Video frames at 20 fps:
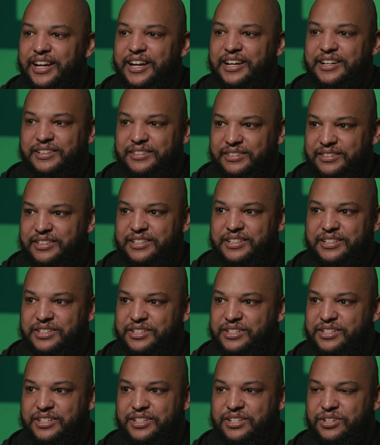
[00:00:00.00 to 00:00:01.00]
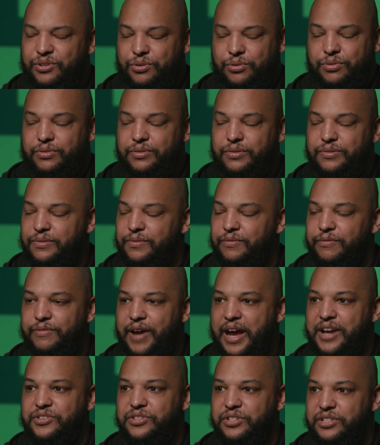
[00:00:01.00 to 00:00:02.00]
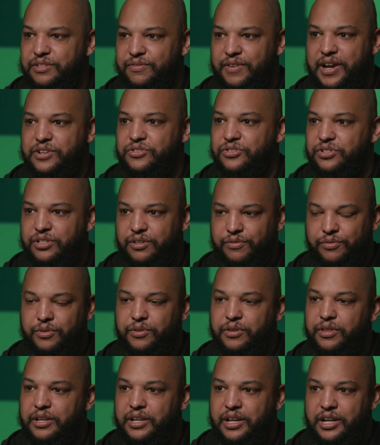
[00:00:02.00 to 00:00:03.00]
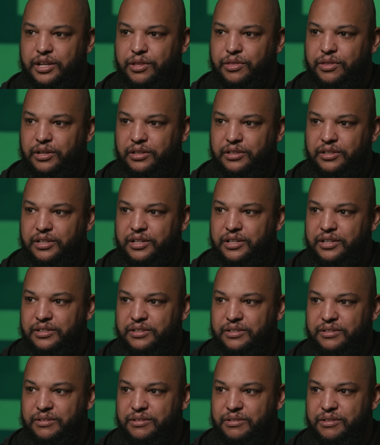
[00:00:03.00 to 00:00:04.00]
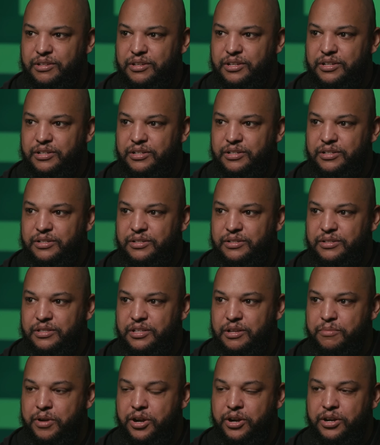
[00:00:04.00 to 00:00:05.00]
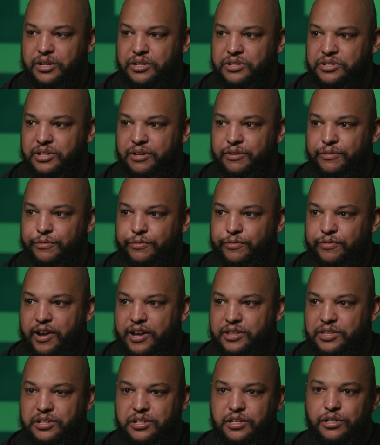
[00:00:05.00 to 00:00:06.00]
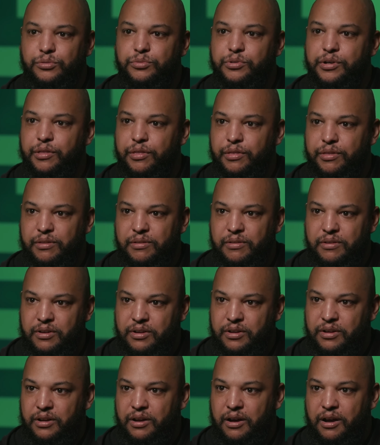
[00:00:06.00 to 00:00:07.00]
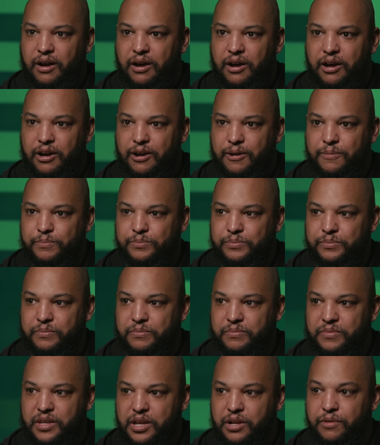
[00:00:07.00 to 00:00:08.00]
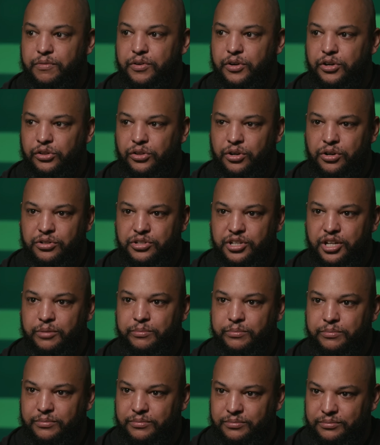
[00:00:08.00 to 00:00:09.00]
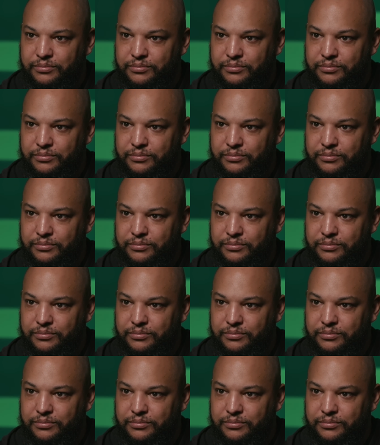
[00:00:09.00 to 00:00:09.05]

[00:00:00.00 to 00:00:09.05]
yeah, it's vastly different than anything that the Americans have had to deal with in a very long time.